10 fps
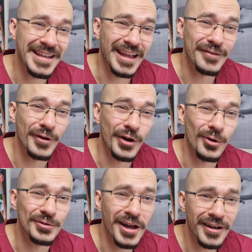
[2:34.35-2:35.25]
digging for
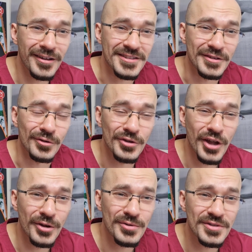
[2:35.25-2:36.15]
gold nuggets in your
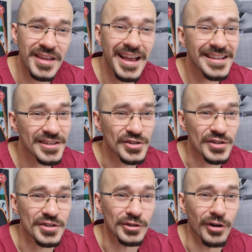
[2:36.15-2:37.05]
nose isn't
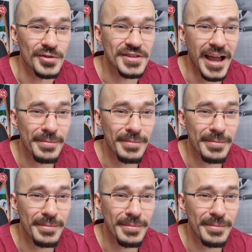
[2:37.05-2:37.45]
just a gross